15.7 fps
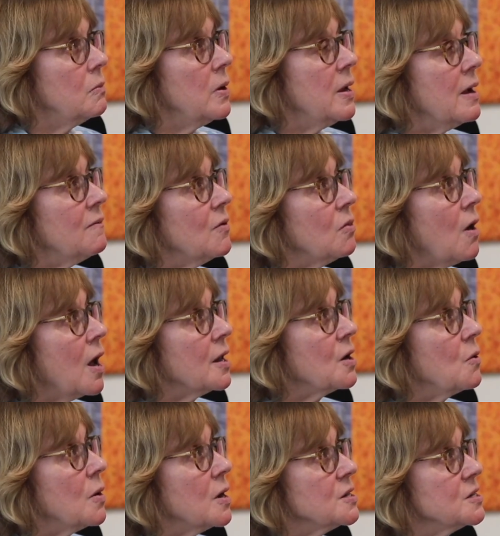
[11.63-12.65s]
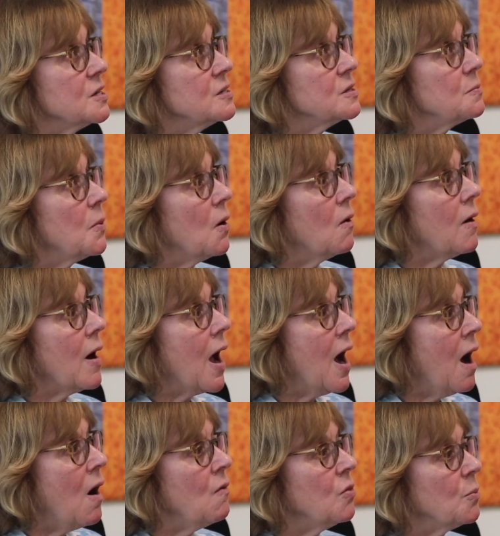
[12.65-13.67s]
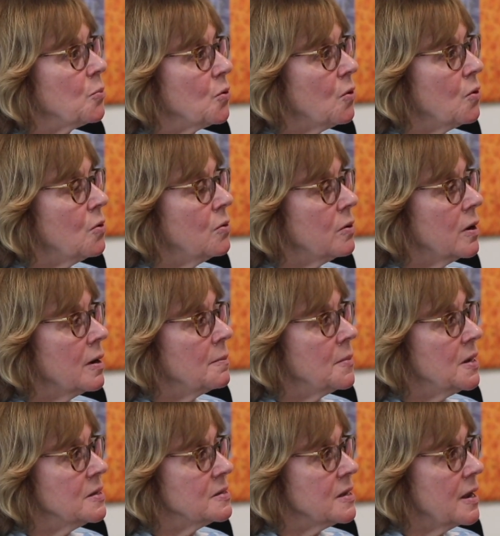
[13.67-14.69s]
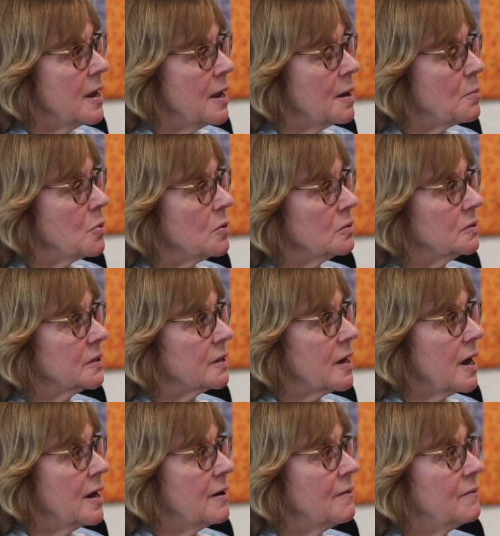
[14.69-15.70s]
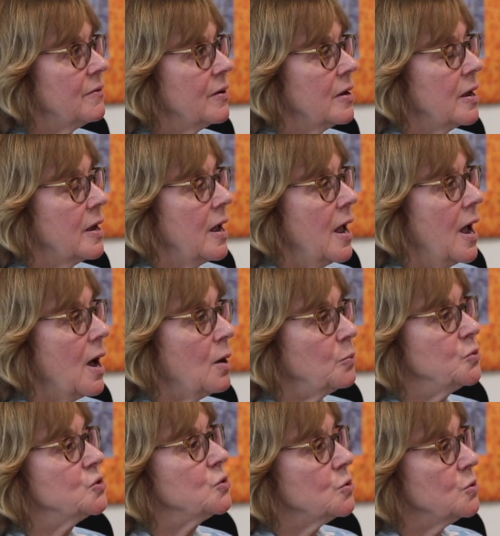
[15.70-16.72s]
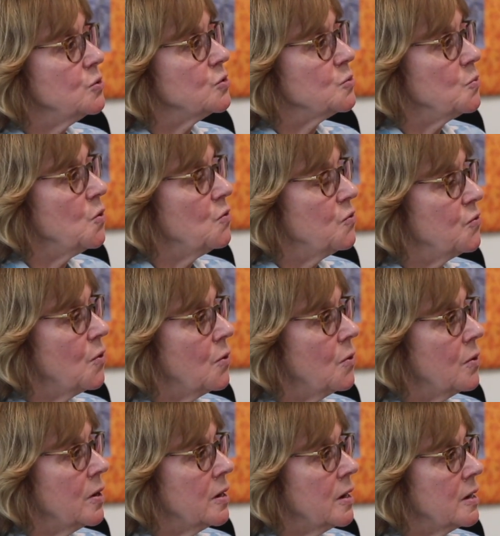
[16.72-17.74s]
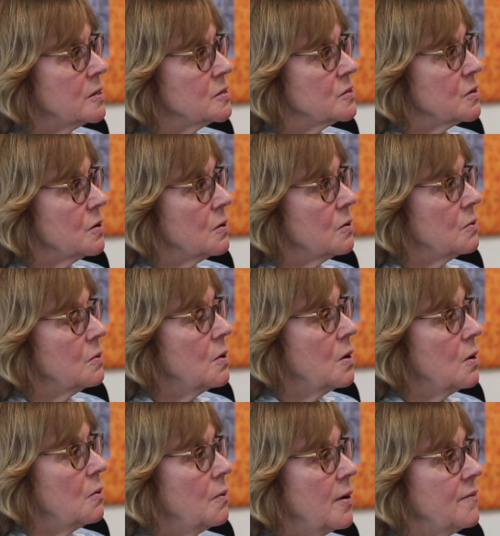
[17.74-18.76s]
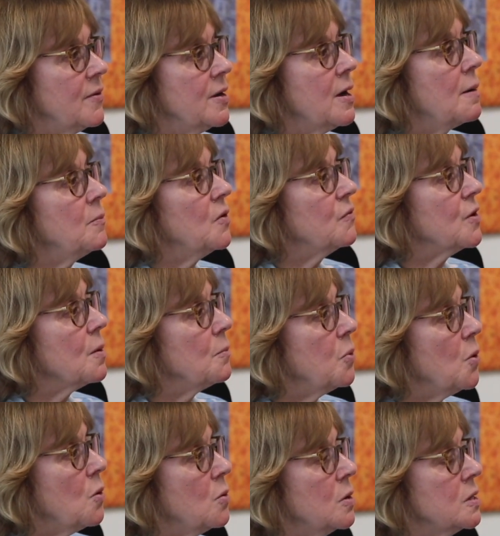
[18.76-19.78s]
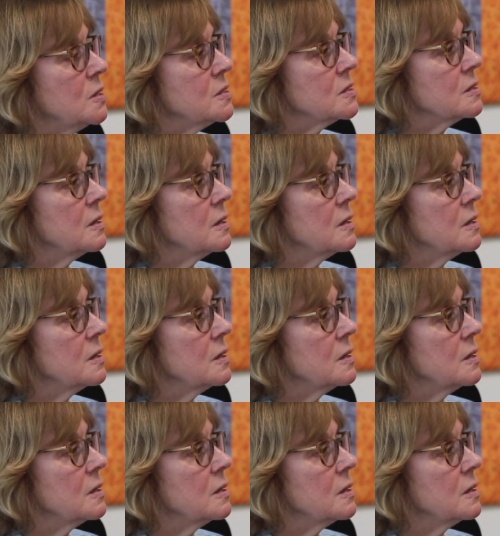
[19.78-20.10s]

We have a lot of questions about how the program is able to kind of help students move forward. And so we have a number of components,